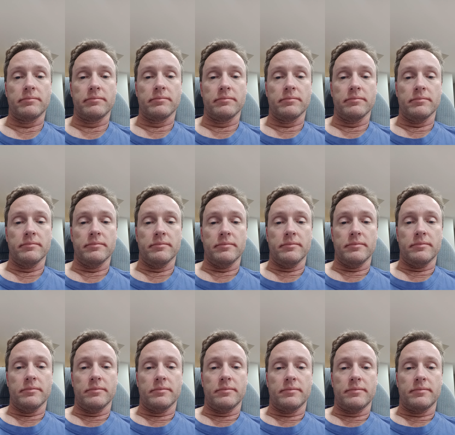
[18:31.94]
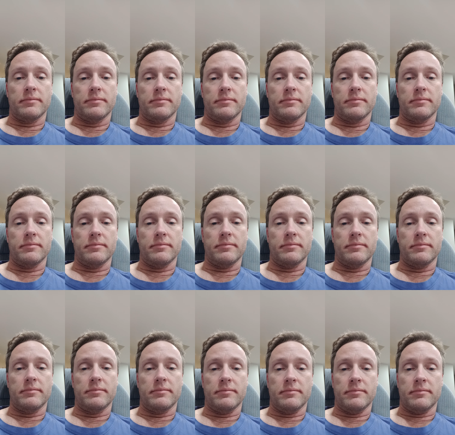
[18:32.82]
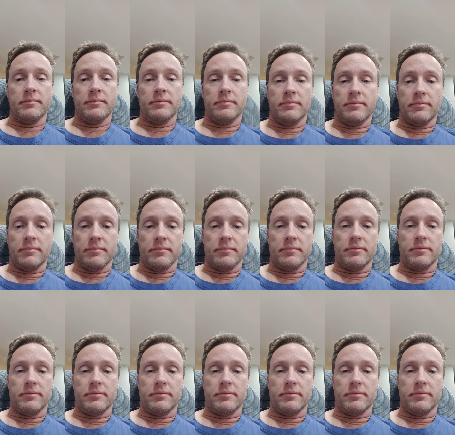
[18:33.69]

[no speech]